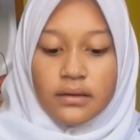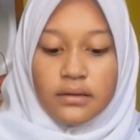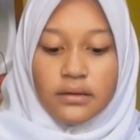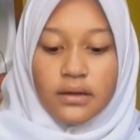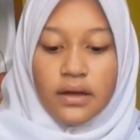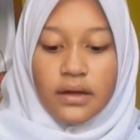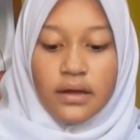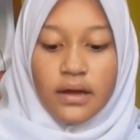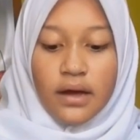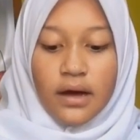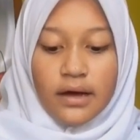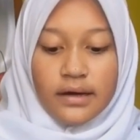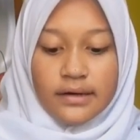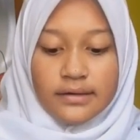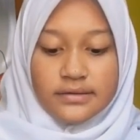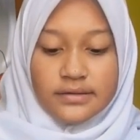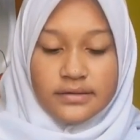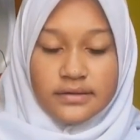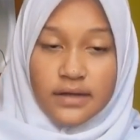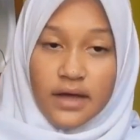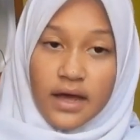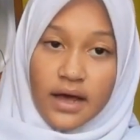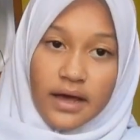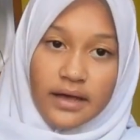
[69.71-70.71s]
They are
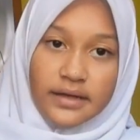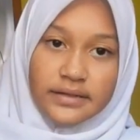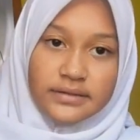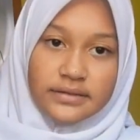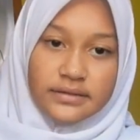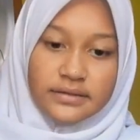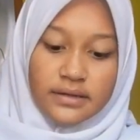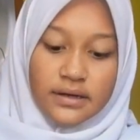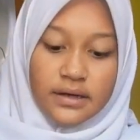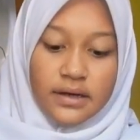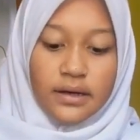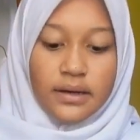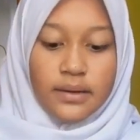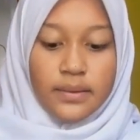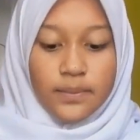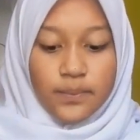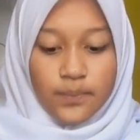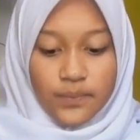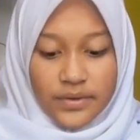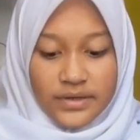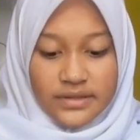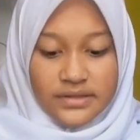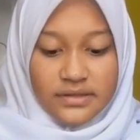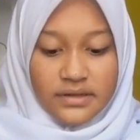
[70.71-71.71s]
science,
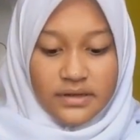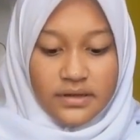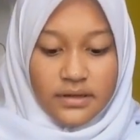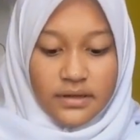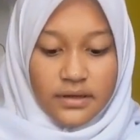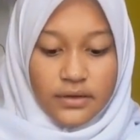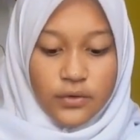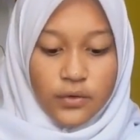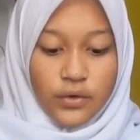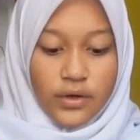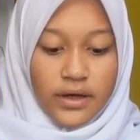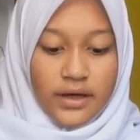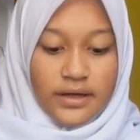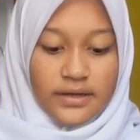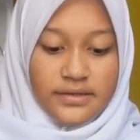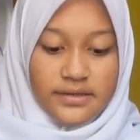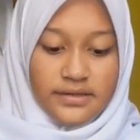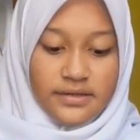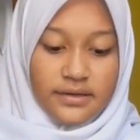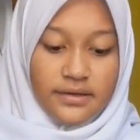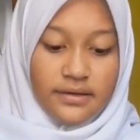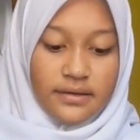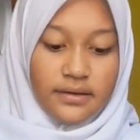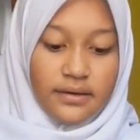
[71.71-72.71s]
physical
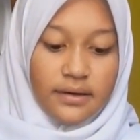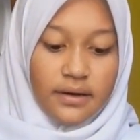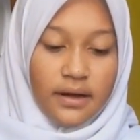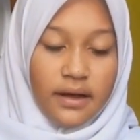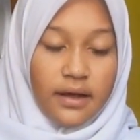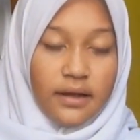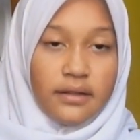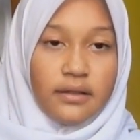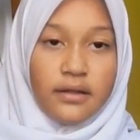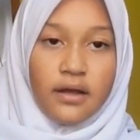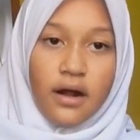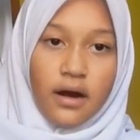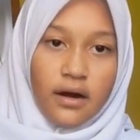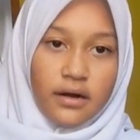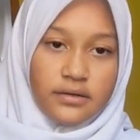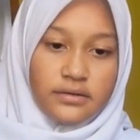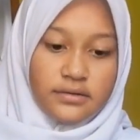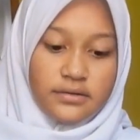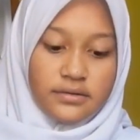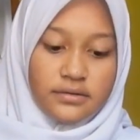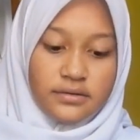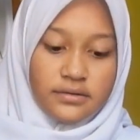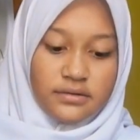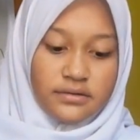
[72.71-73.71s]
education, and
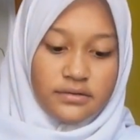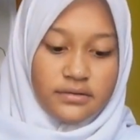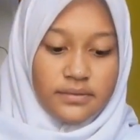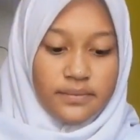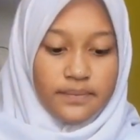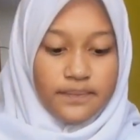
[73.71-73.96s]
arts.